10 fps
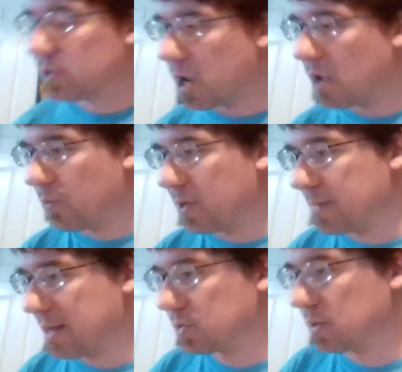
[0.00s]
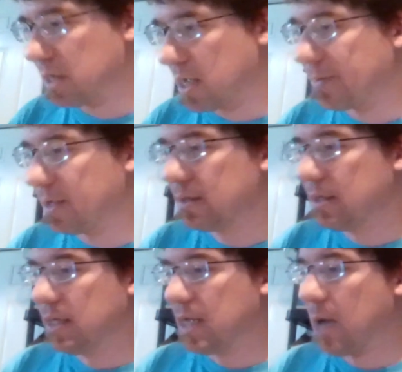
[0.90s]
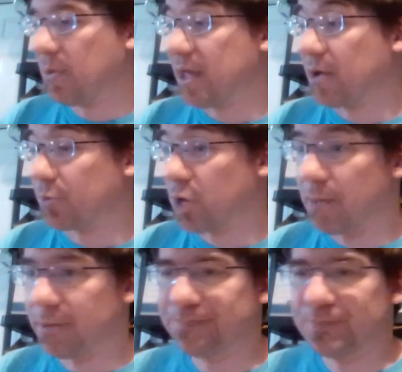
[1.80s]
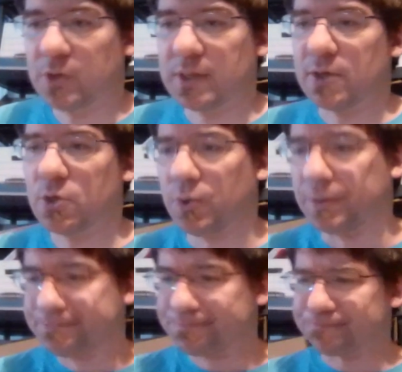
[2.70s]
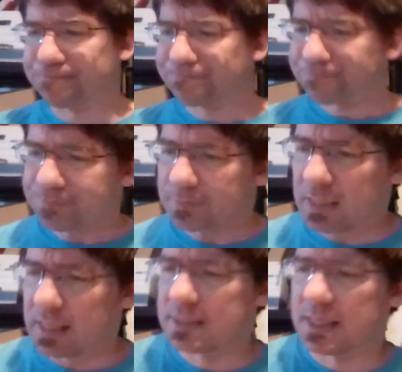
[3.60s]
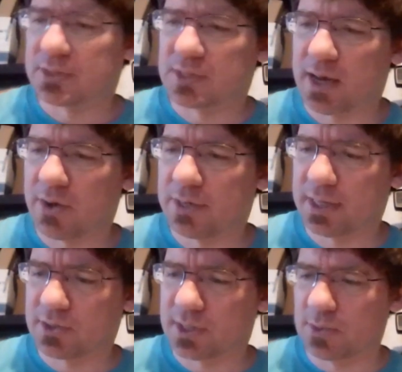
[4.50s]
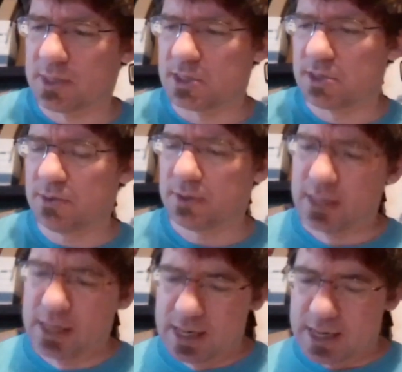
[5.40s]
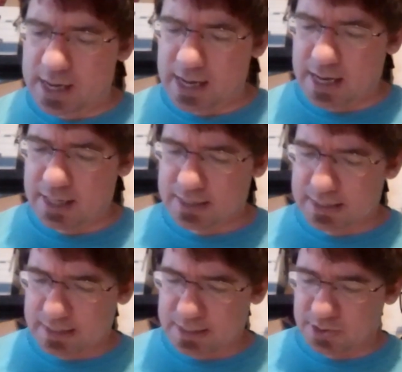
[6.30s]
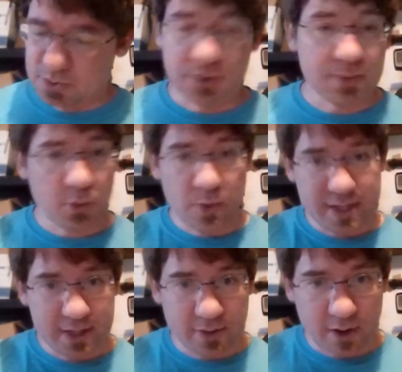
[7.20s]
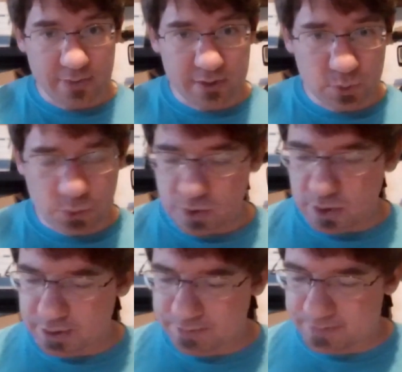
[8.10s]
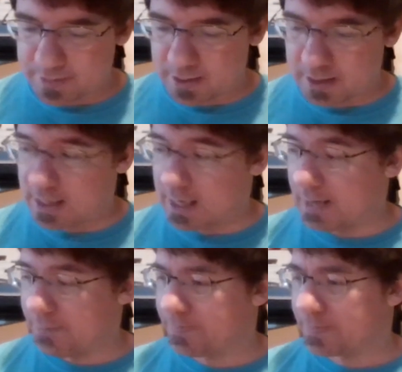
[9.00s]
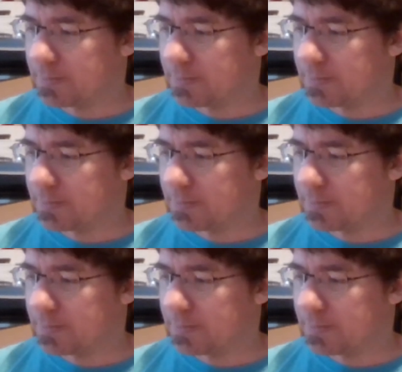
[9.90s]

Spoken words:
all the way to Masoyama without a problem. Okay, cool. That's nice. Now, next thing we need to do. Uh, so we spent a week here on this world. Um,